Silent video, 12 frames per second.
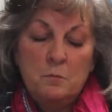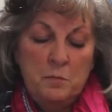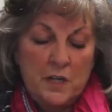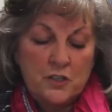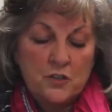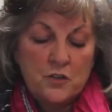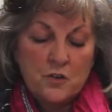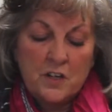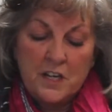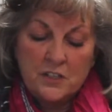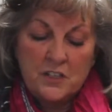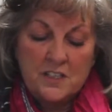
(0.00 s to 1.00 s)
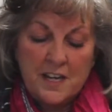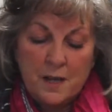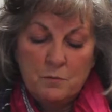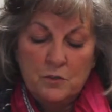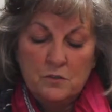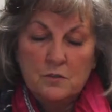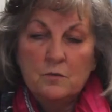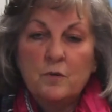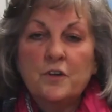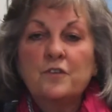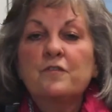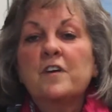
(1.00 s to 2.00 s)
Picture your kitchen table
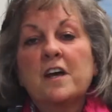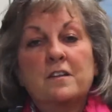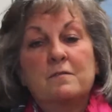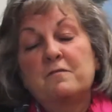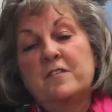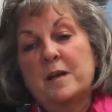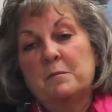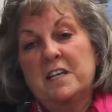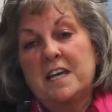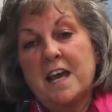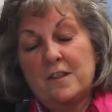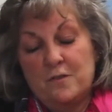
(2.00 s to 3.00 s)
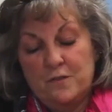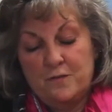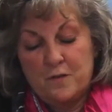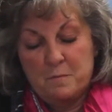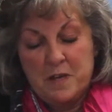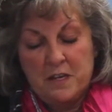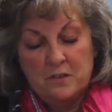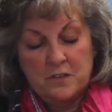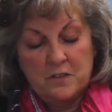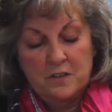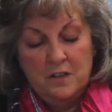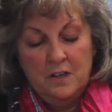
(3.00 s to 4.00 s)
where your family gathered for
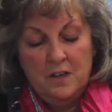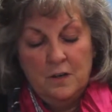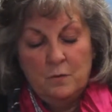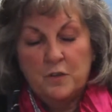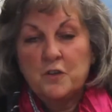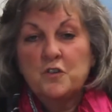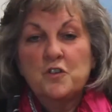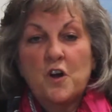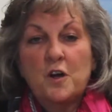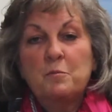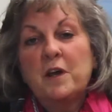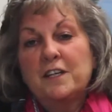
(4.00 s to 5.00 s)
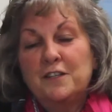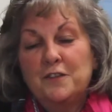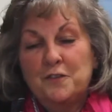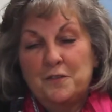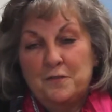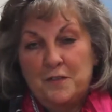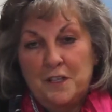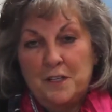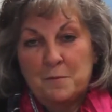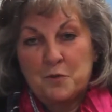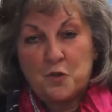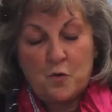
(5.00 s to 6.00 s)
meals, with your dog begging you to feed
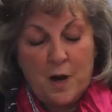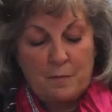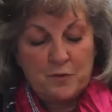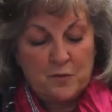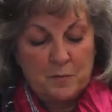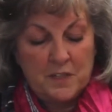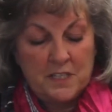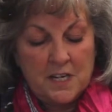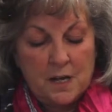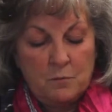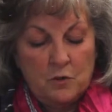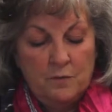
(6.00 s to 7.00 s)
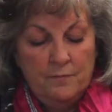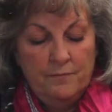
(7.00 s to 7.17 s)
him scraps from the table.